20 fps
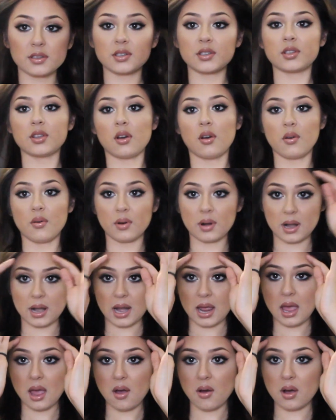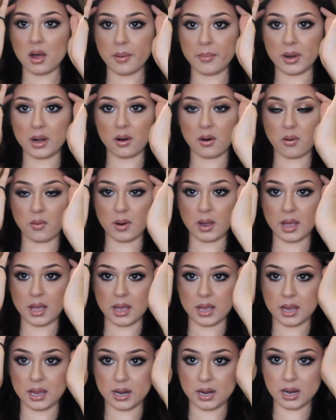so now I'm going to go
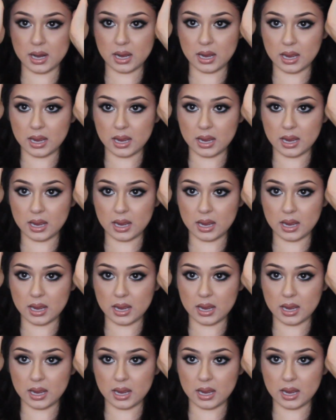ahead